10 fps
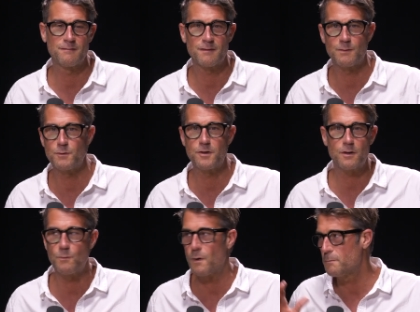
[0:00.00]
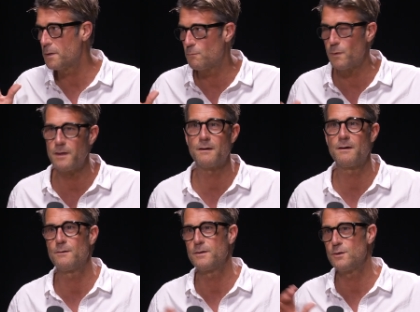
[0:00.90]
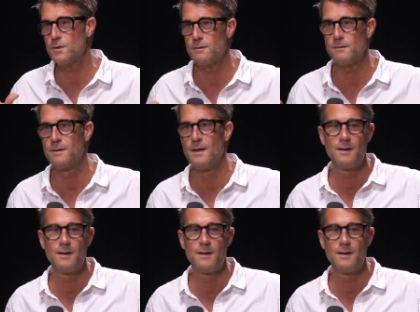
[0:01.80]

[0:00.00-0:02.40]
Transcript: He's like, well, you're going to want a big window and you should do,